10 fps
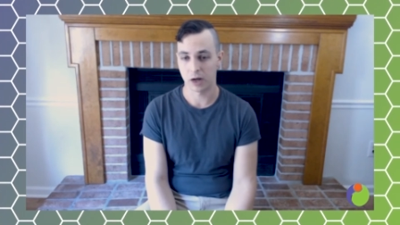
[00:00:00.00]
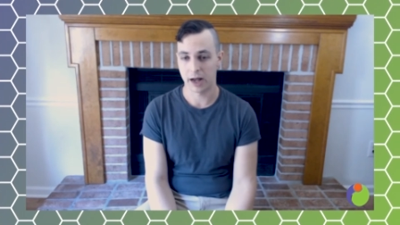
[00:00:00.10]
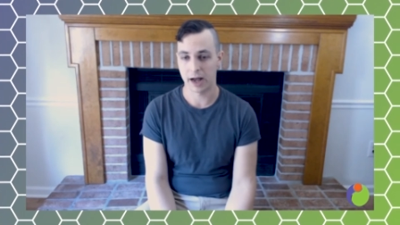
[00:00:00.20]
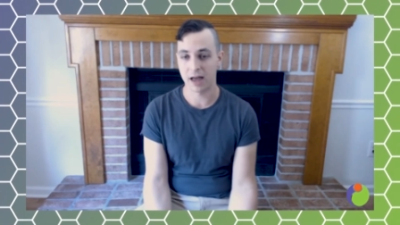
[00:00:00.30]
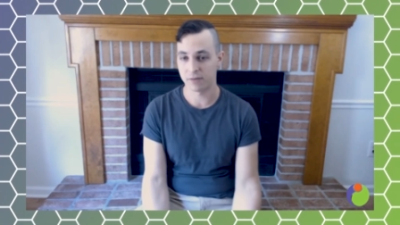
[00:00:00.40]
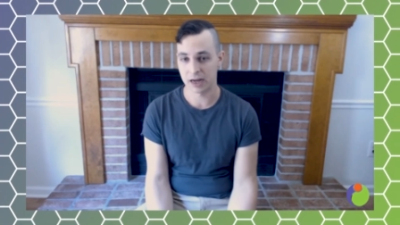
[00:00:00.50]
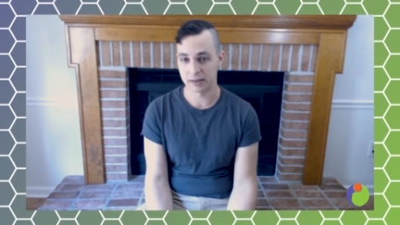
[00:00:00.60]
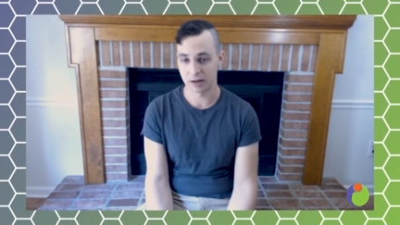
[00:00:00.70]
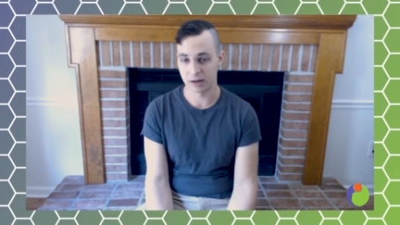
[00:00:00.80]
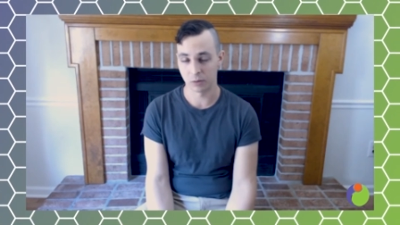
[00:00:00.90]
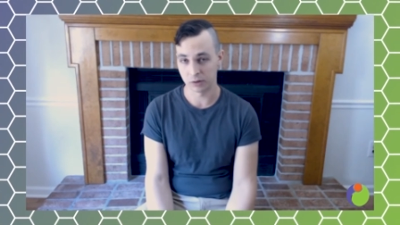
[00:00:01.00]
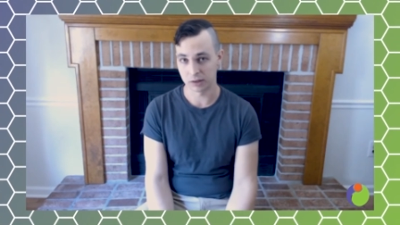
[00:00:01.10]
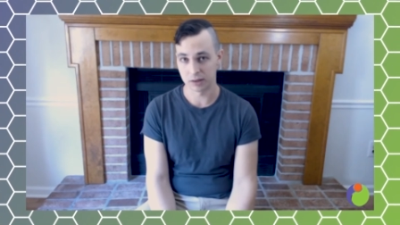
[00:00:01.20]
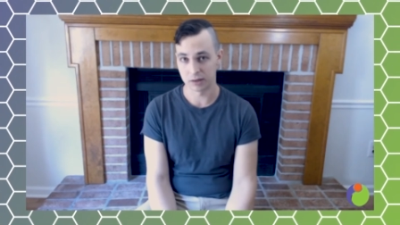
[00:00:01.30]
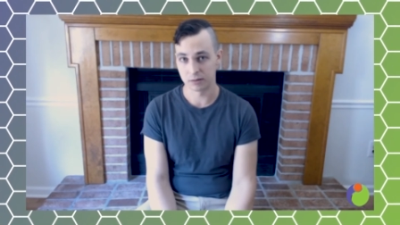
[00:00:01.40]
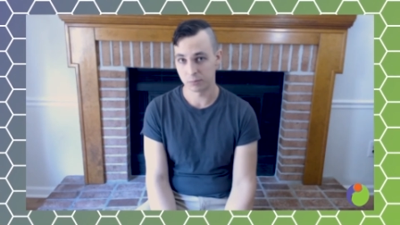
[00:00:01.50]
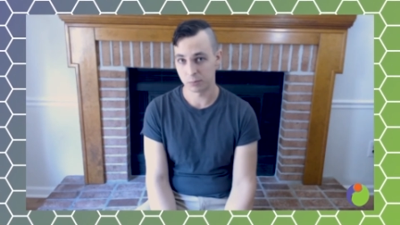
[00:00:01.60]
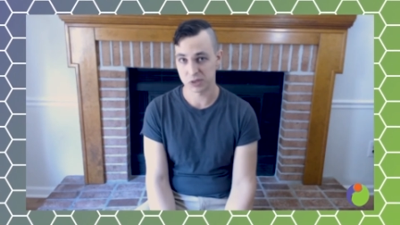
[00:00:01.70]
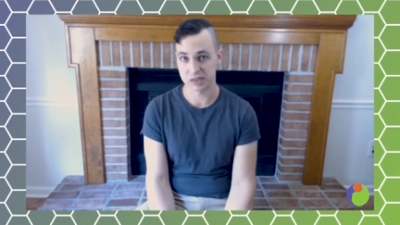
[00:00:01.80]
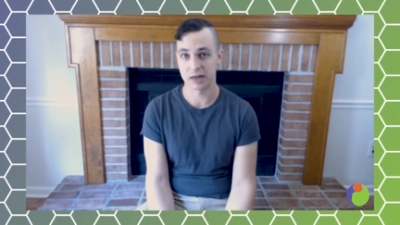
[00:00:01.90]
I haven't had that really,
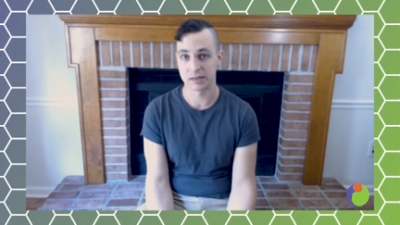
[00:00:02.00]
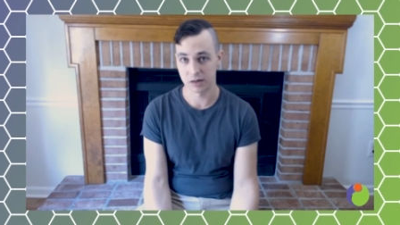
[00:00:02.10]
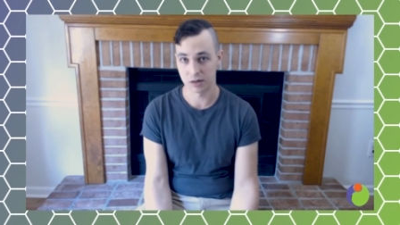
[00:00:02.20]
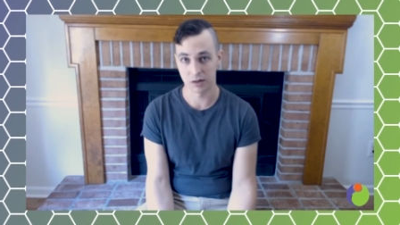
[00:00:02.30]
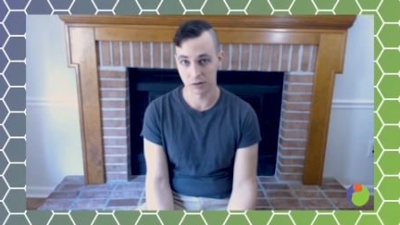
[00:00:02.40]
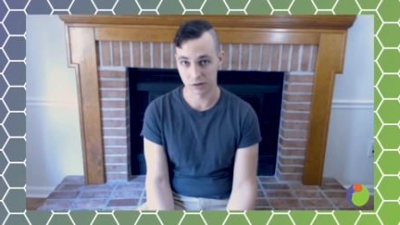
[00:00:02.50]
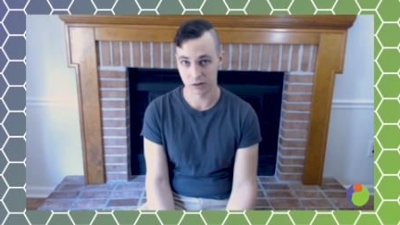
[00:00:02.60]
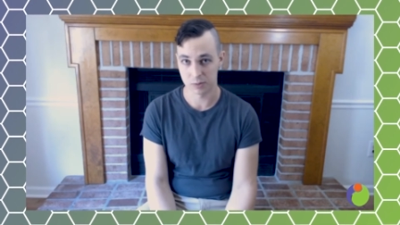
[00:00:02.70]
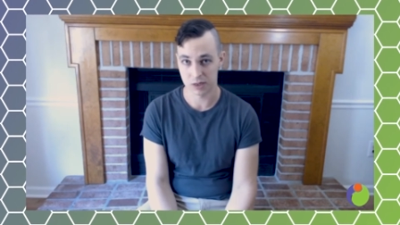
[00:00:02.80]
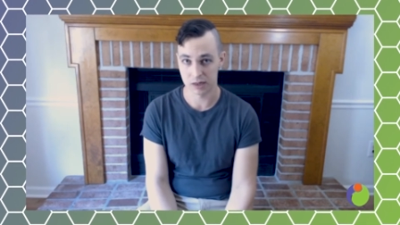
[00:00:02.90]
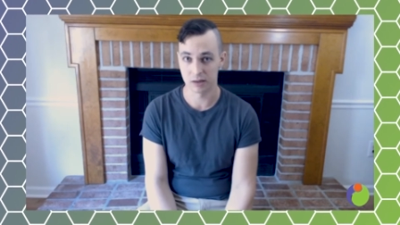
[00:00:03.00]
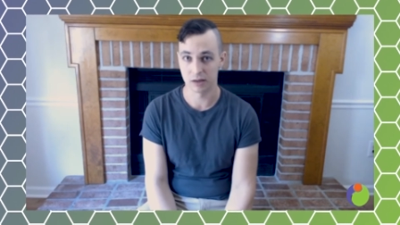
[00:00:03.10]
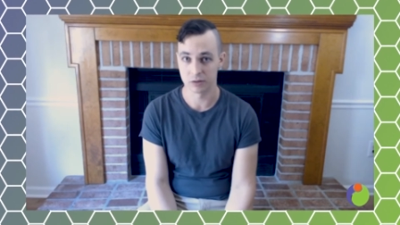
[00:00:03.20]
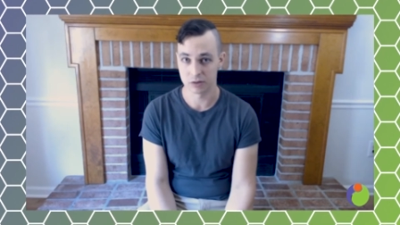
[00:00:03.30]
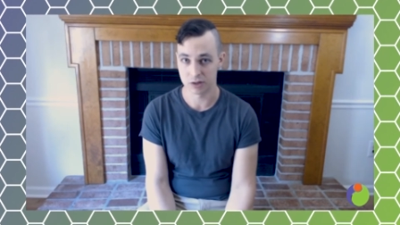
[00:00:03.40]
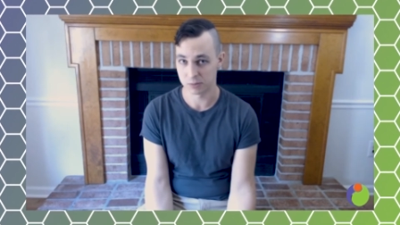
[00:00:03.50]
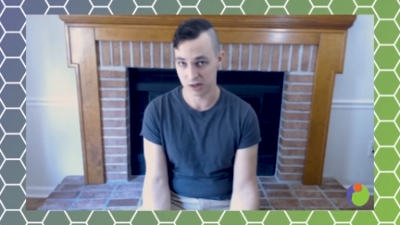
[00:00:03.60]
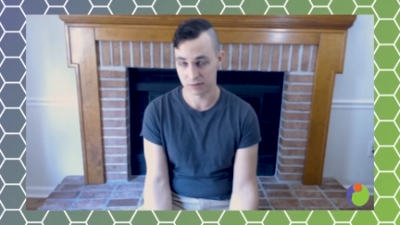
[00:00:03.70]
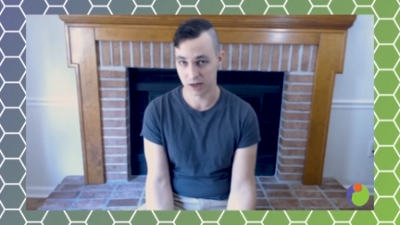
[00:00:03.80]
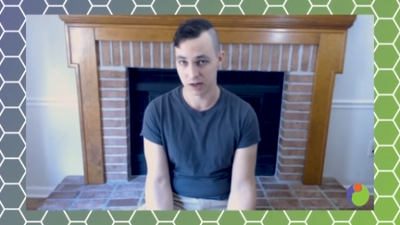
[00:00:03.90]
besides here at Interclypse. Any of the other jobs that
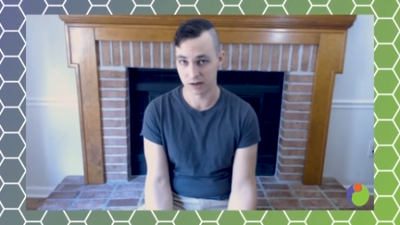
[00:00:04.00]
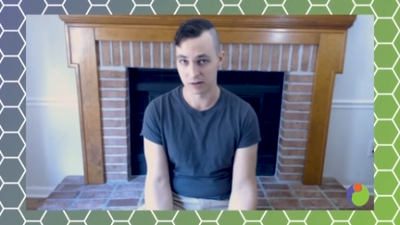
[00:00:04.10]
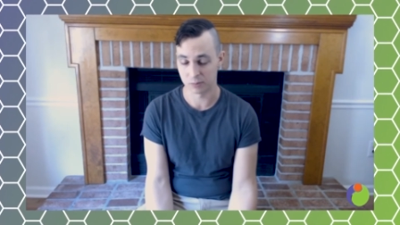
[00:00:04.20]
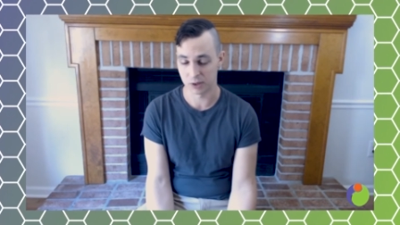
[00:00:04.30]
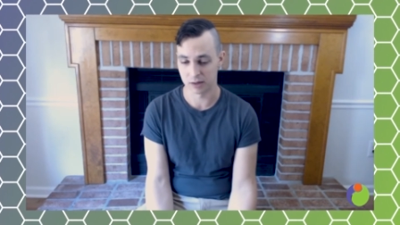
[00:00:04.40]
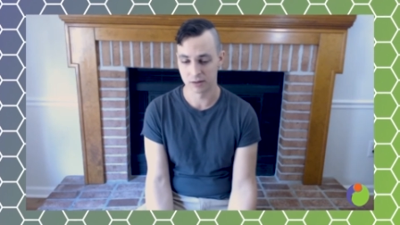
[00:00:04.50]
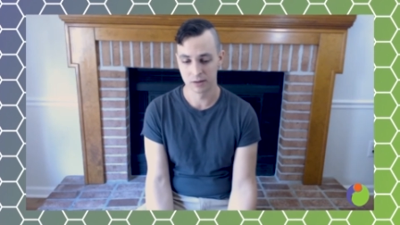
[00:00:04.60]
I've had have been,